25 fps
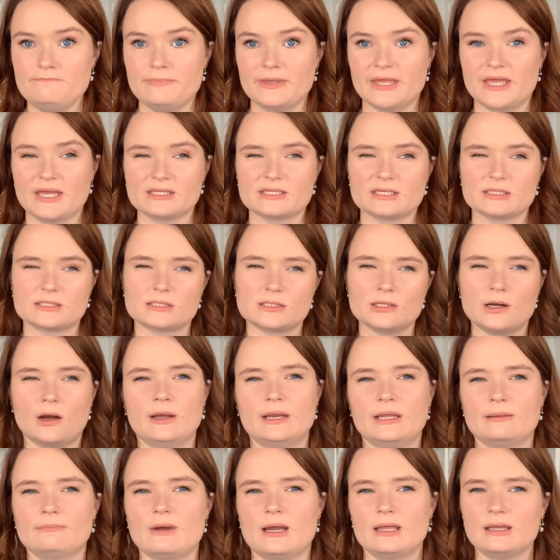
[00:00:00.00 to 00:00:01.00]
because it's not
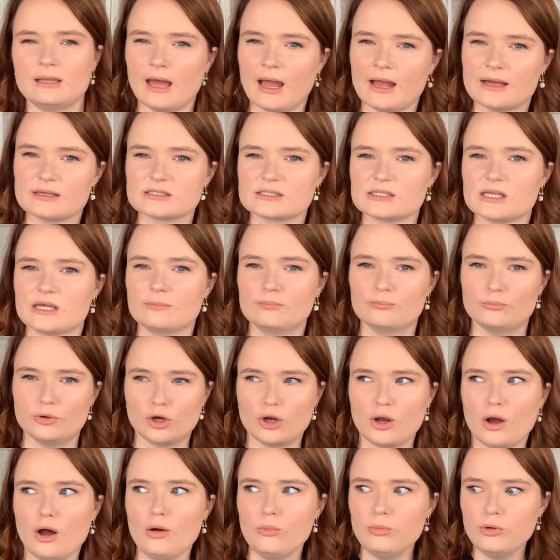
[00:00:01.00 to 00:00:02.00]
in my last like
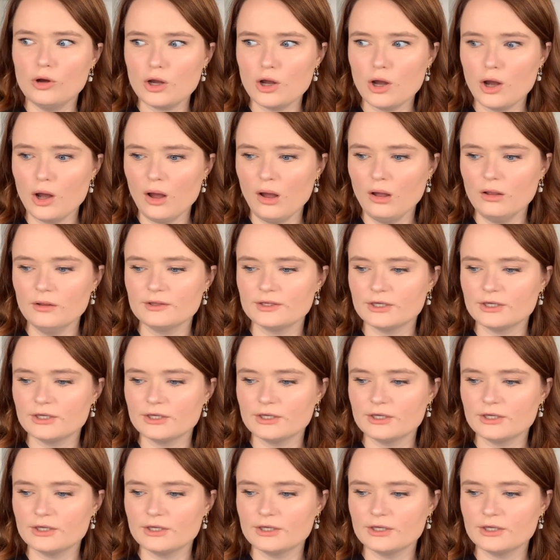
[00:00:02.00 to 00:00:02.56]
book haul book haul.